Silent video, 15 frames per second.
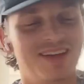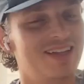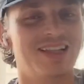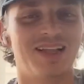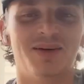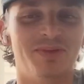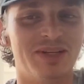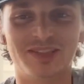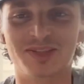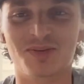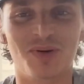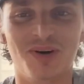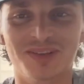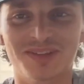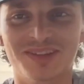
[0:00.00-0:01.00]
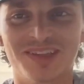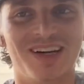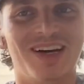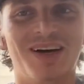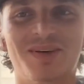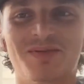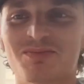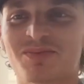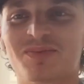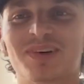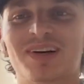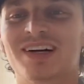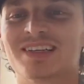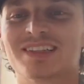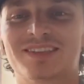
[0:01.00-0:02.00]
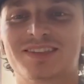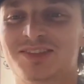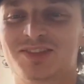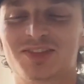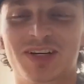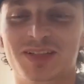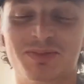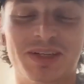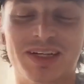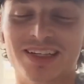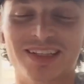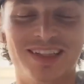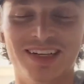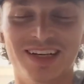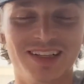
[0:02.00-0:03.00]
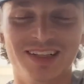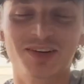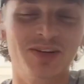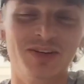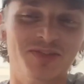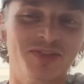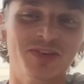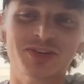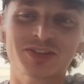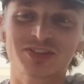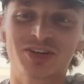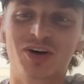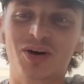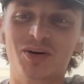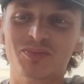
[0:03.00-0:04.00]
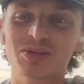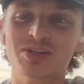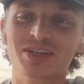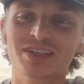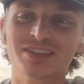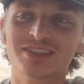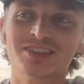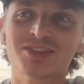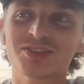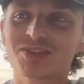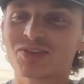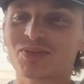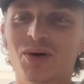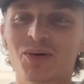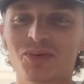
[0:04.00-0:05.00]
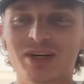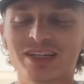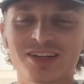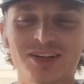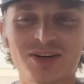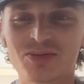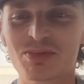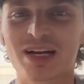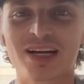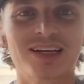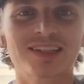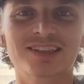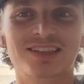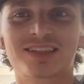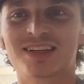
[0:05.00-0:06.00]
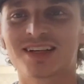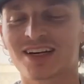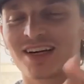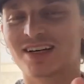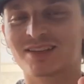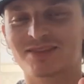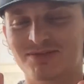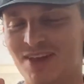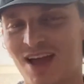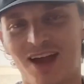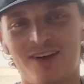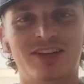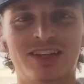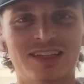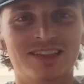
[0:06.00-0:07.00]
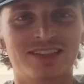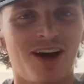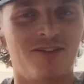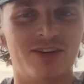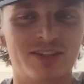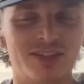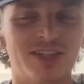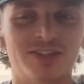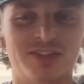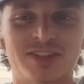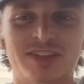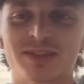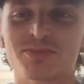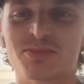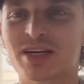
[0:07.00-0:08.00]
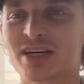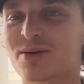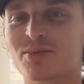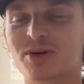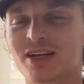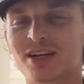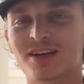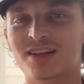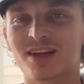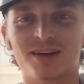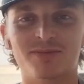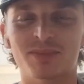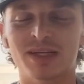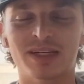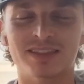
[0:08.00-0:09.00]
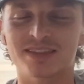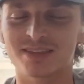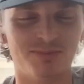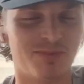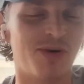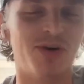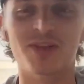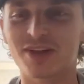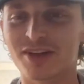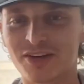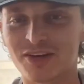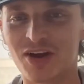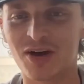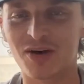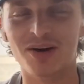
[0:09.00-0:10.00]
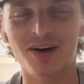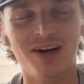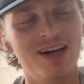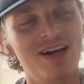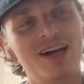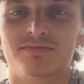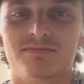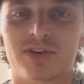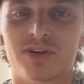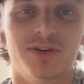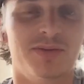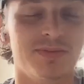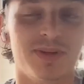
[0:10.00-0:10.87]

That means the world. Trust me, it literally fuels our ability to do what we do, because having these conversations and being able to hear that means more than you know. Cool.